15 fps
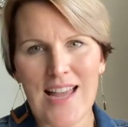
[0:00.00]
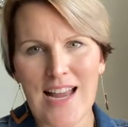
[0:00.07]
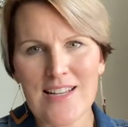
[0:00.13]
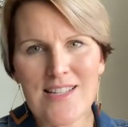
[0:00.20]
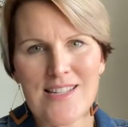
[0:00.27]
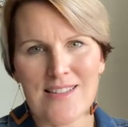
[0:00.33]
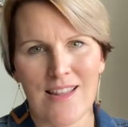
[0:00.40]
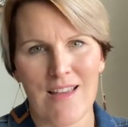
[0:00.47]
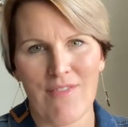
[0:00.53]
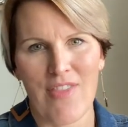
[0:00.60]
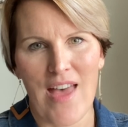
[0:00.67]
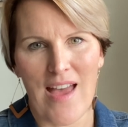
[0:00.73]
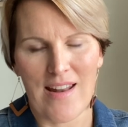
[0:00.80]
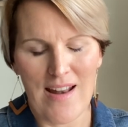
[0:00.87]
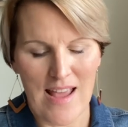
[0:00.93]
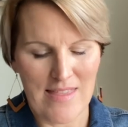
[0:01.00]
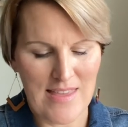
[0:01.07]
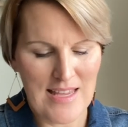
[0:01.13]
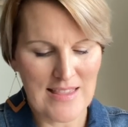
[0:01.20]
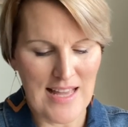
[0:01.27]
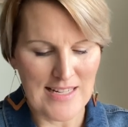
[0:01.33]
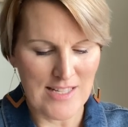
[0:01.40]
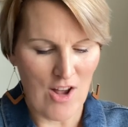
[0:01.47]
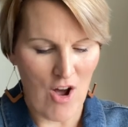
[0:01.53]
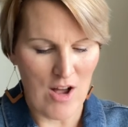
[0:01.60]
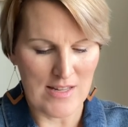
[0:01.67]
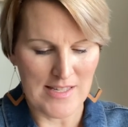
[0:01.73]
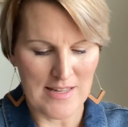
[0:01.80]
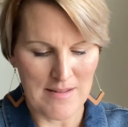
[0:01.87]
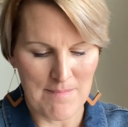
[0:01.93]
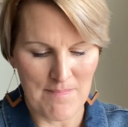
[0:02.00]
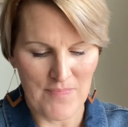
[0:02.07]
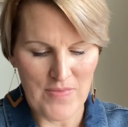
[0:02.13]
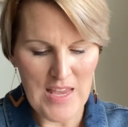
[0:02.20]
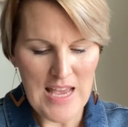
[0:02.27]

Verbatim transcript: I just love that. I think that's awesome.